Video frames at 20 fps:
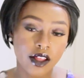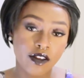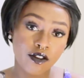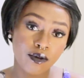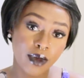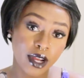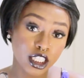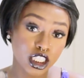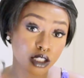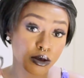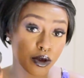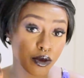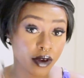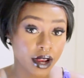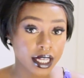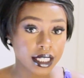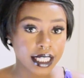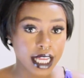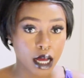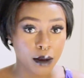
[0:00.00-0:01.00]
the information will be
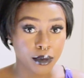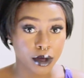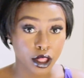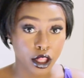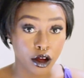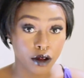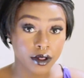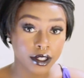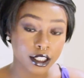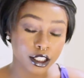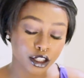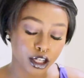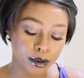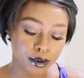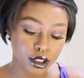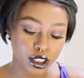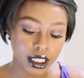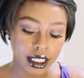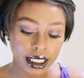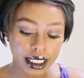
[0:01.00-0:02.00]
written down below in the
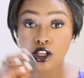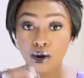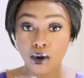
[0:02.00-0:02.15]
description.